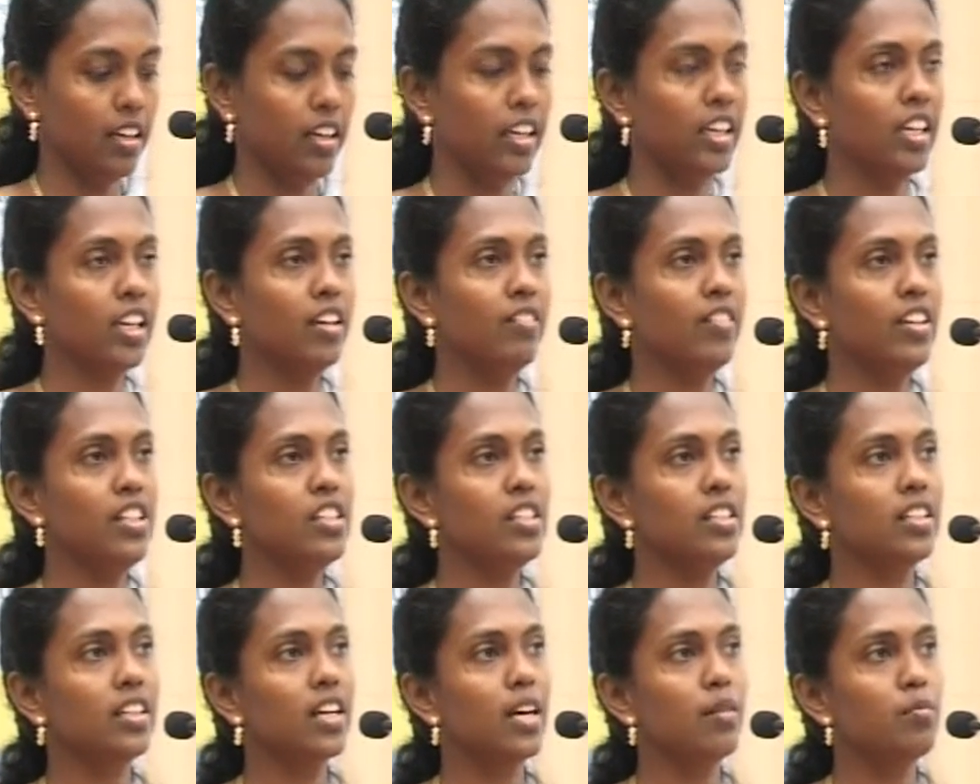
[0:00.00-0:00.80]

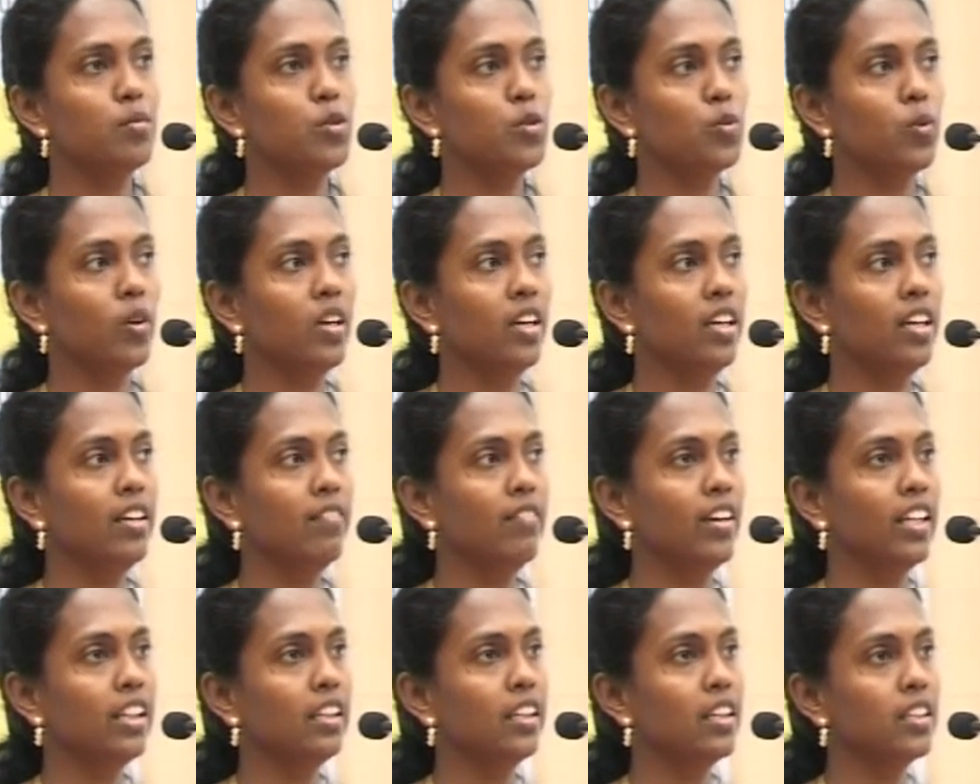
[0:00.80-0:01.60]
Innovation comes only
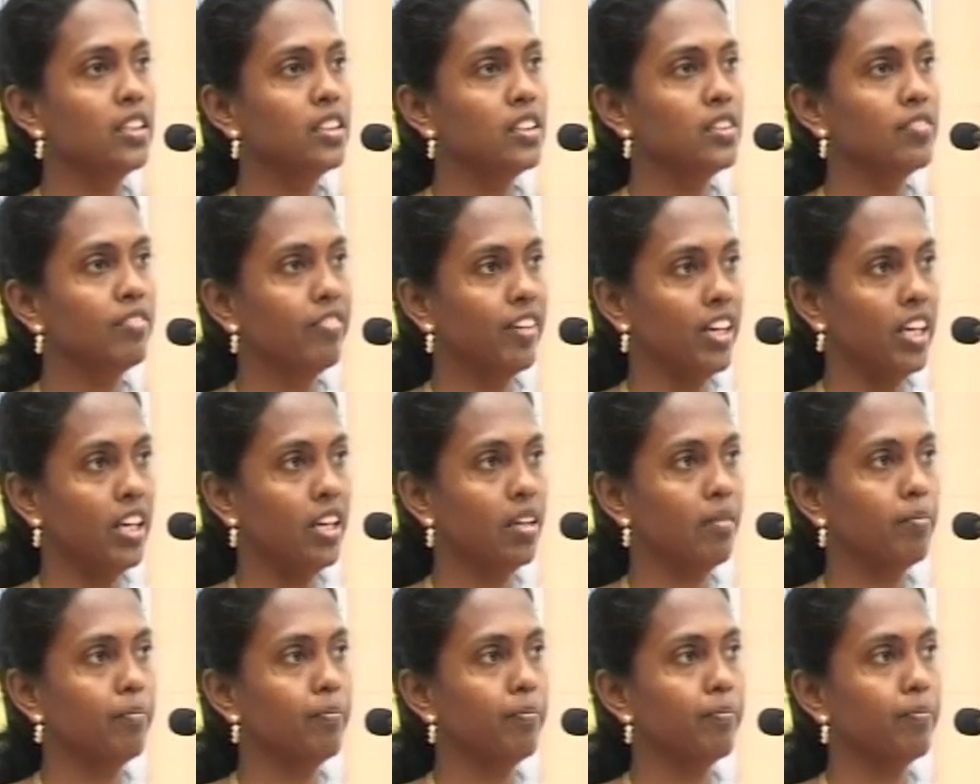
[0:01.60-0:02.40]
when there is
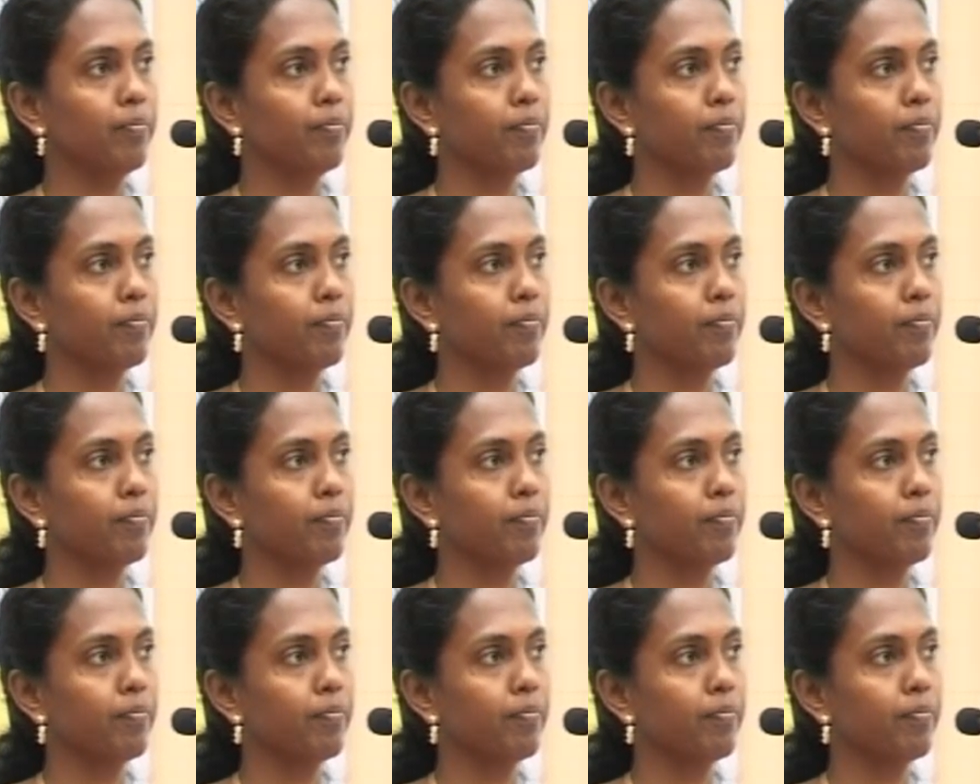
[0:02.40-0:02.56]
freedom.